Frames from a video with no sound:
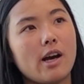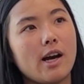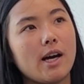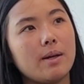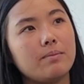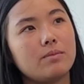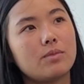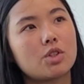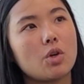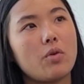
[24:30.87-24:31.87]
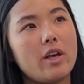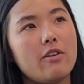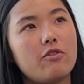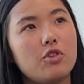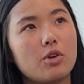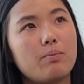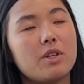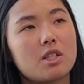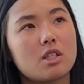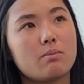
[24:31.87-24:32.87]
Um, so if your
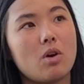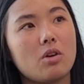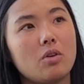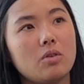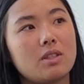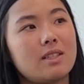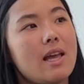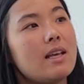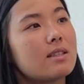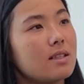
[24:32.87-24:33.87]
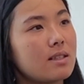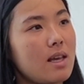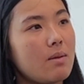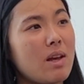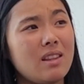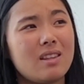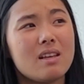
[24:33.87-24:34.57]
business model stays the same and